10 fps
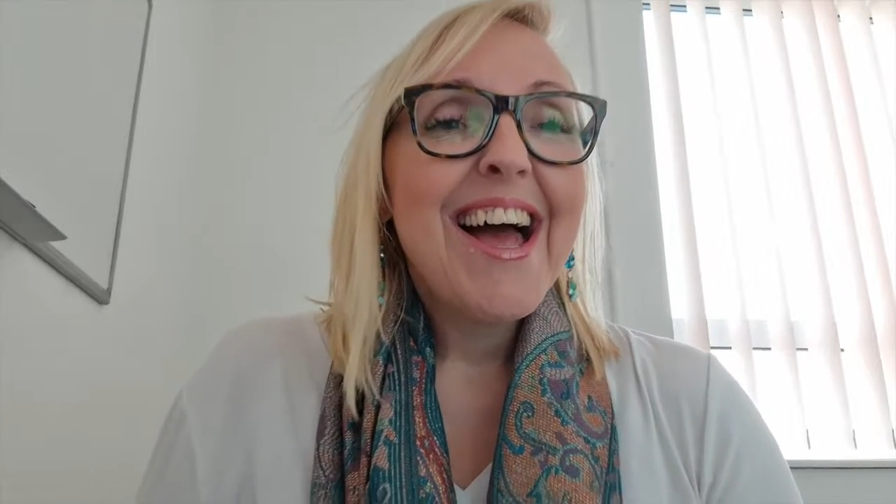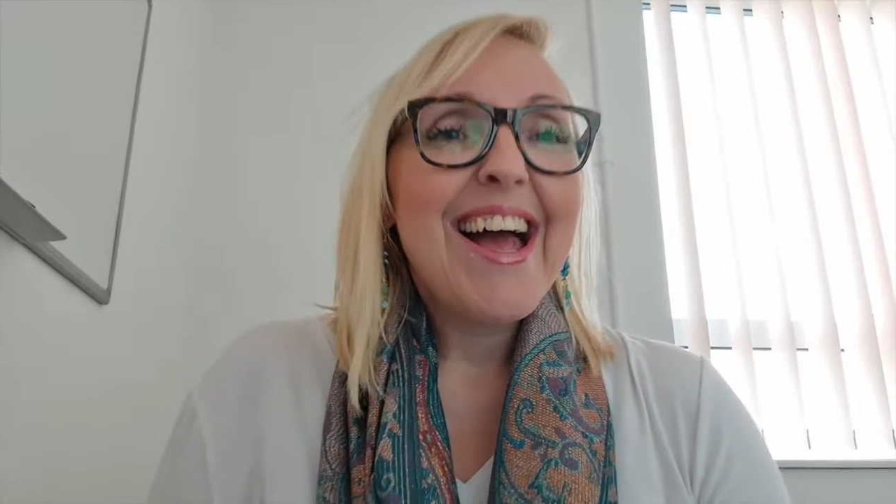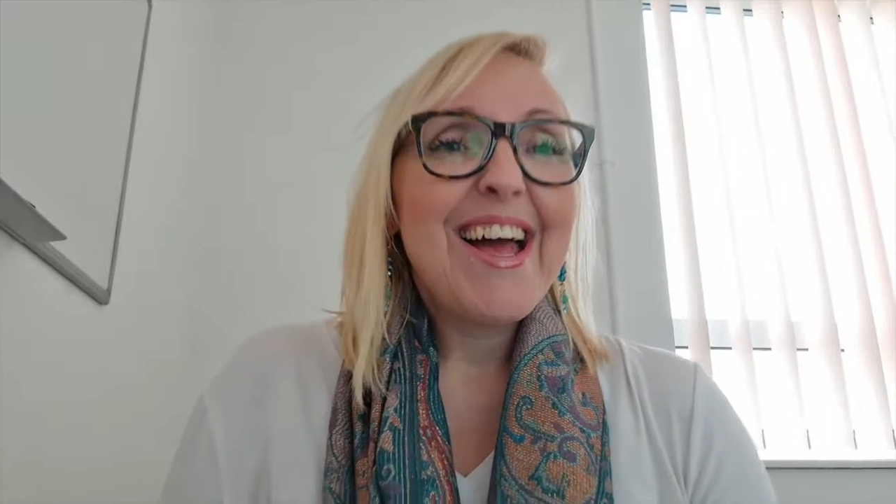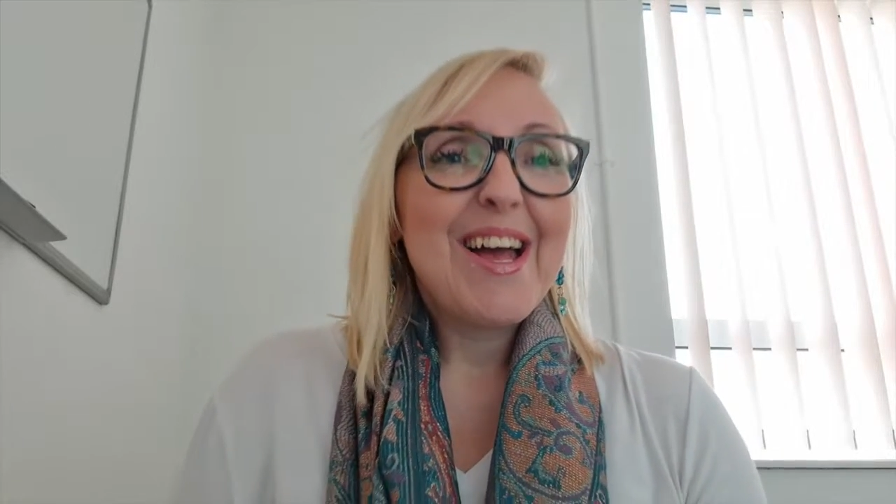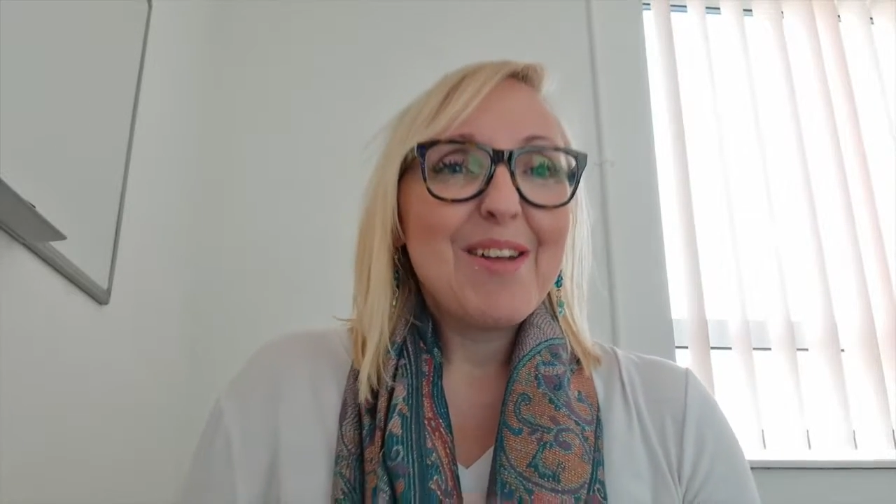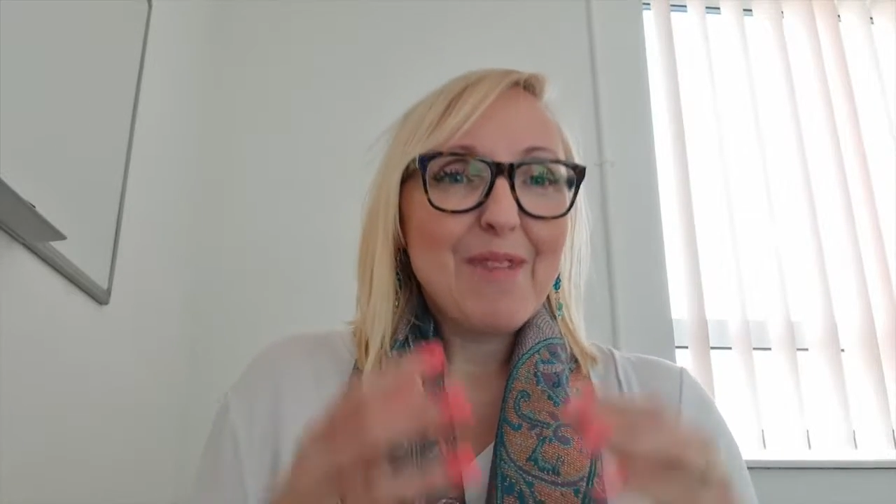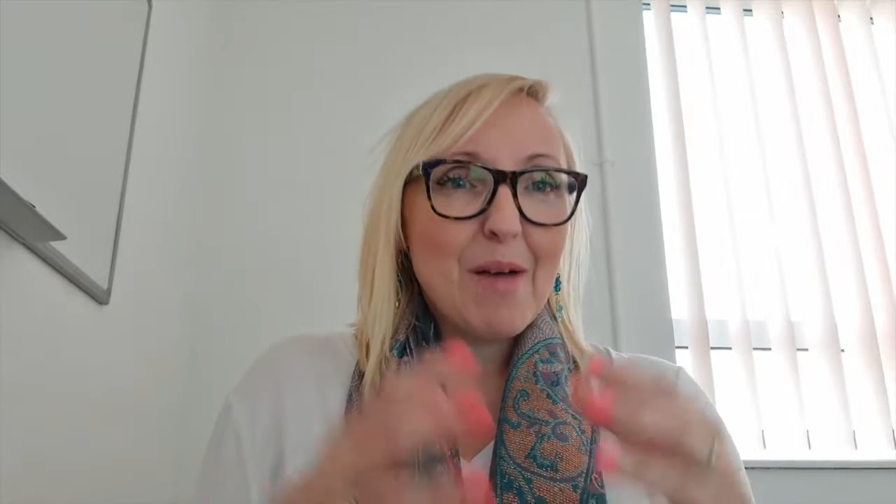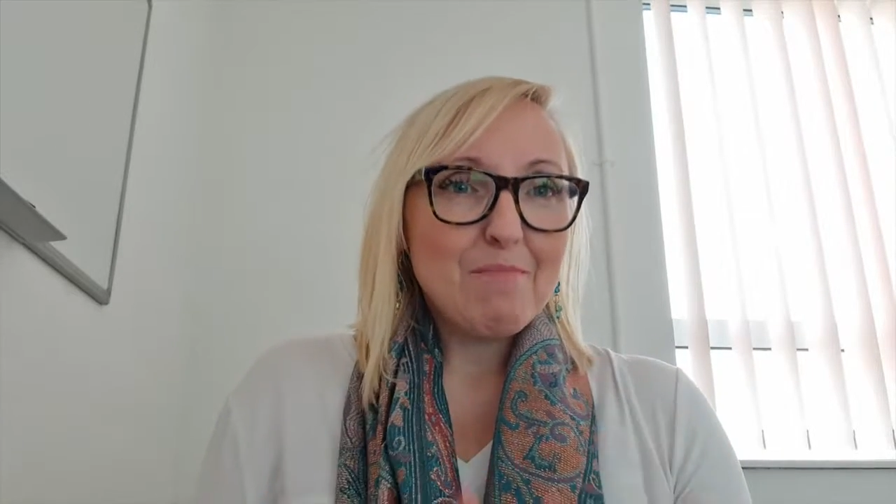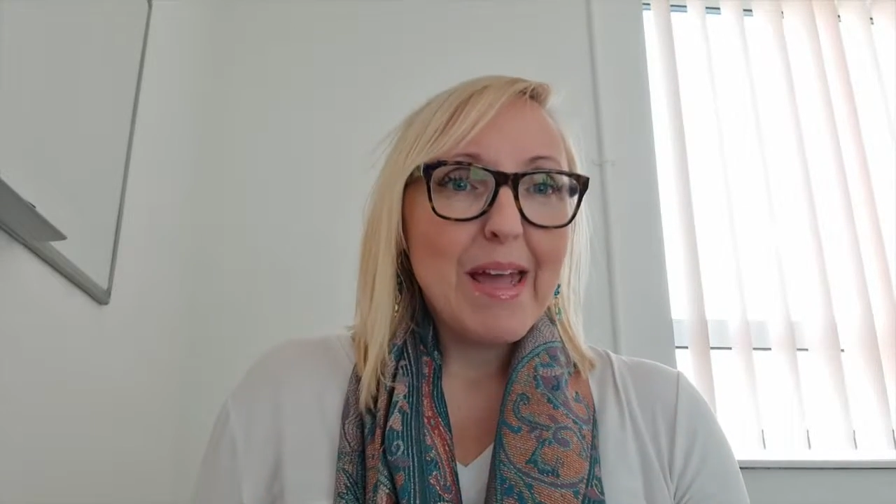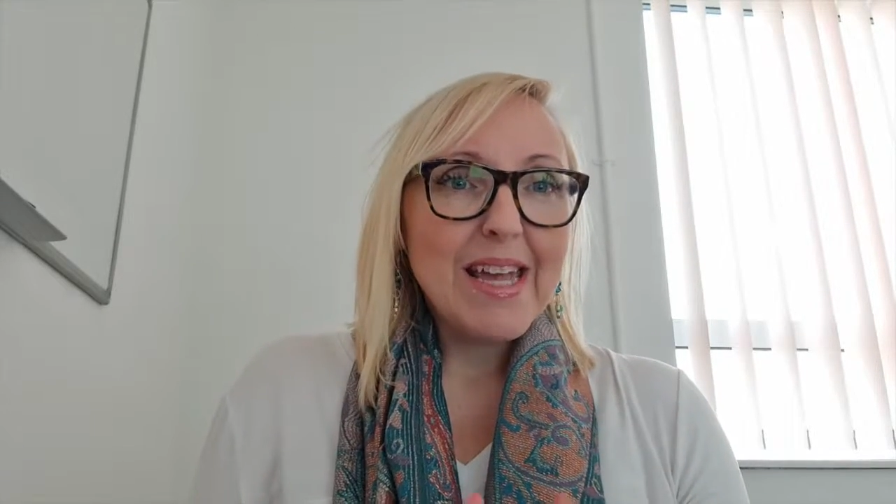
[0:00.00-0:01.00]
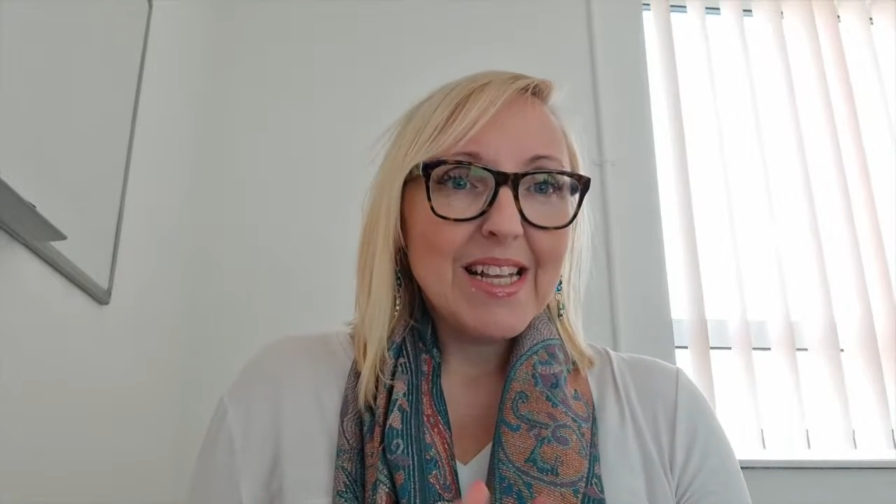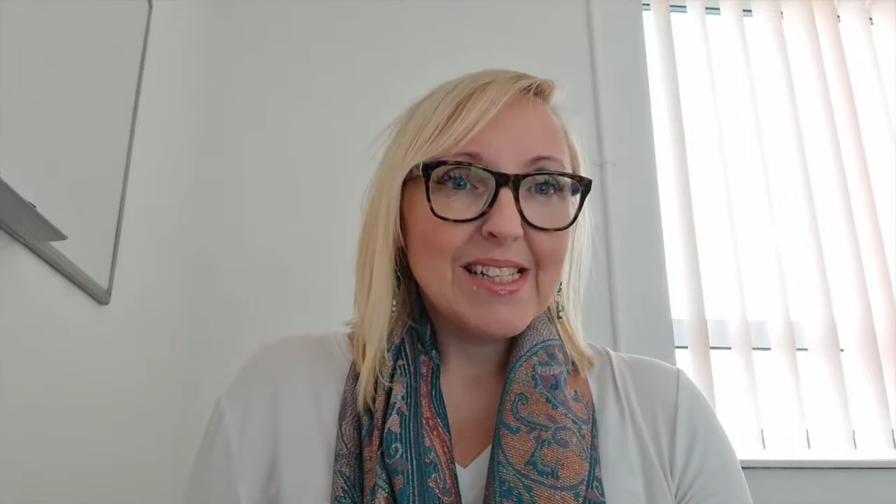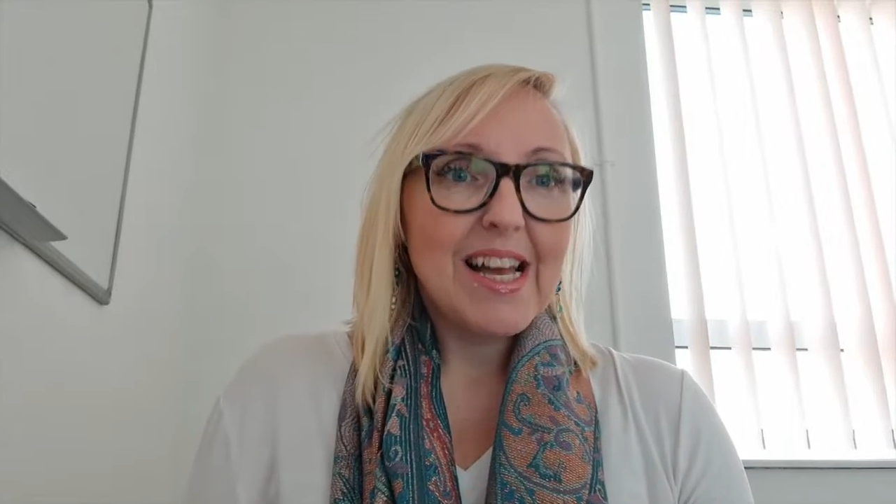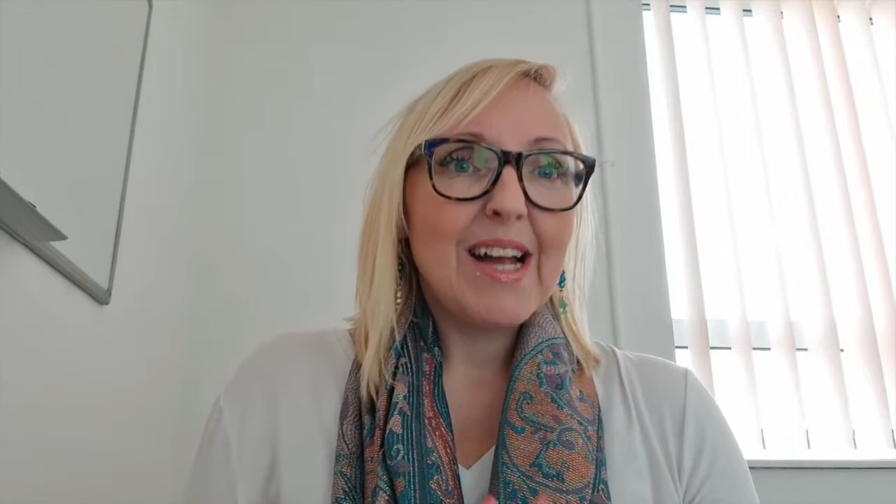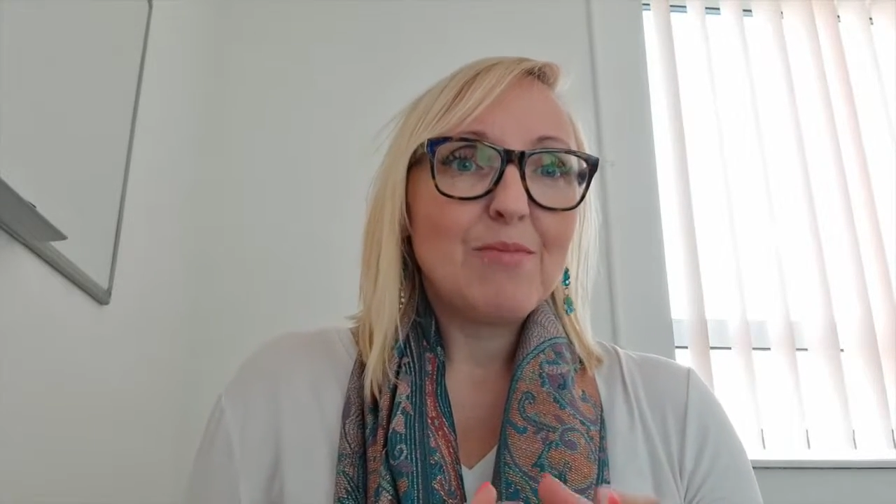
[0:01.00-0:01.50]
and
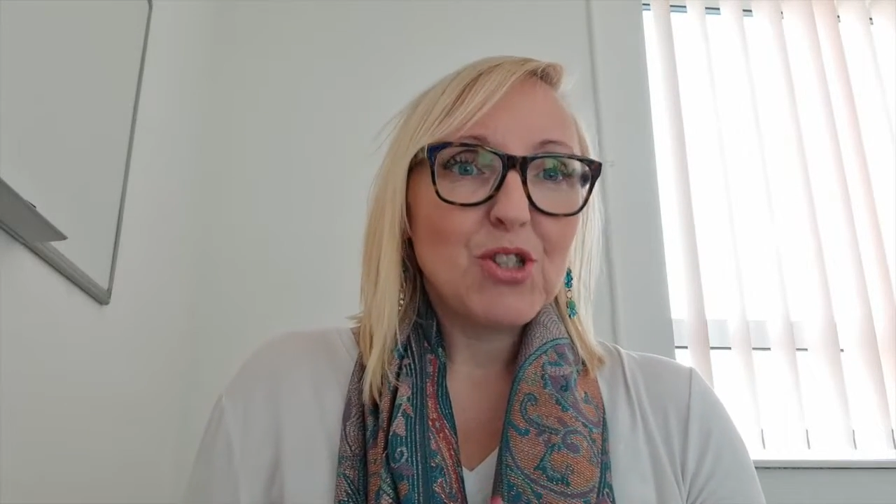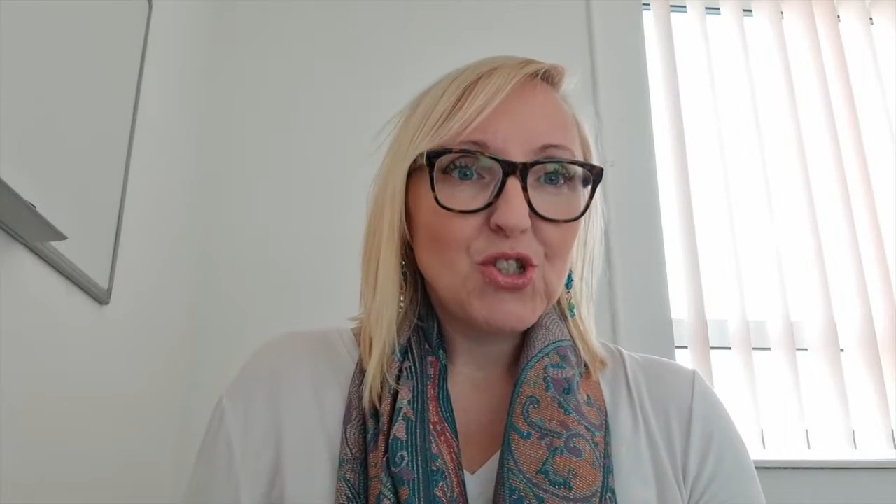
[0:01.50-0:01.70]
making time to